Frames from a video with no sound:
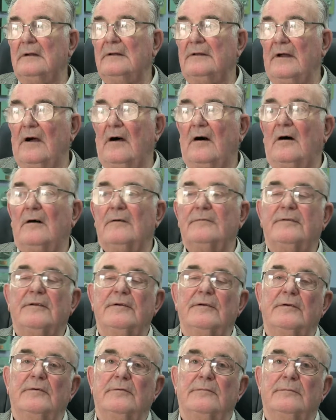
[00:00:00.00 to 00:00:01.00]
that
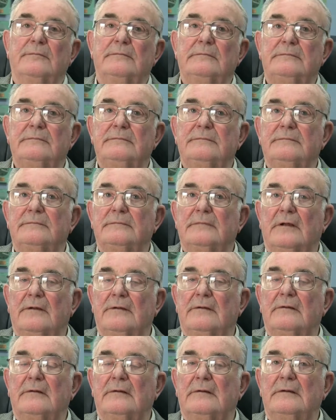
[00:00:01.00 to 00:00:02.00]
afternoon,
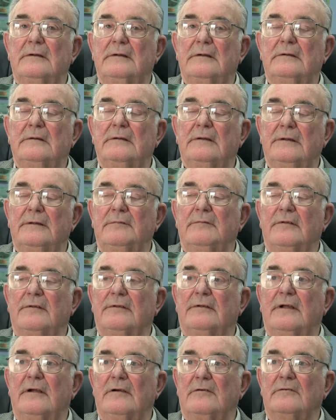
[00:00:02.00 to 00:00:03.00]
and he was
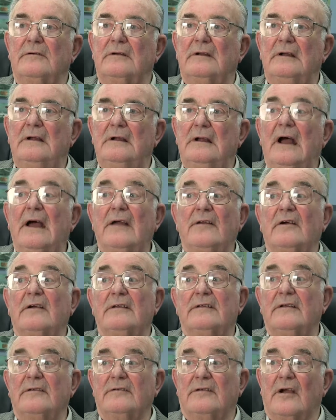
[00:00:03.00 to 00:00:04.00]
killed. And I
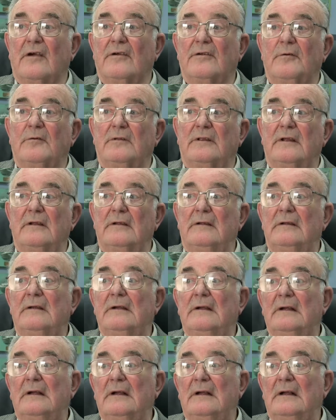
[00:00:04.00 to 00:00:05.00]
did go to
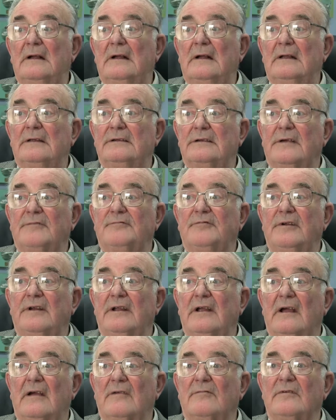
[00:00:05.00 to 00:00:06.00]
Geoffrey
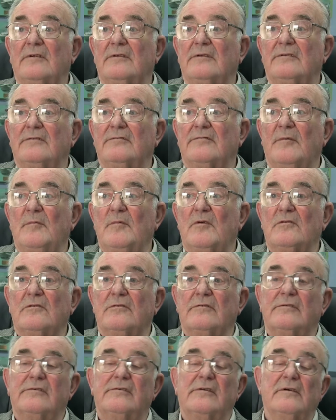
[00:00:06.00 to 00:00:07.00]
de Havilland's
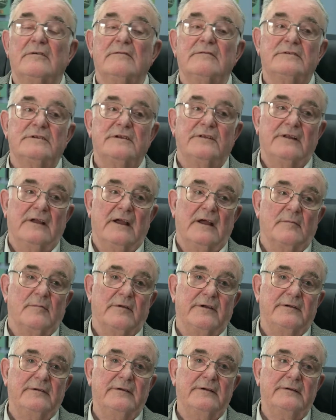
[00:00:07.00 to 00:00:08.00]
memorial service at the
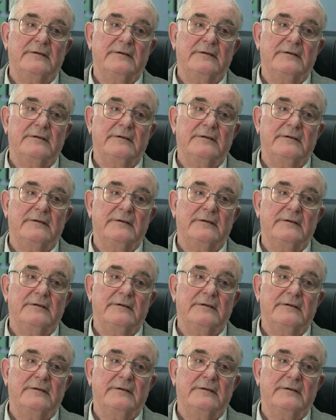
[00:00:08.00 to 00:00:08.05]
Abbey.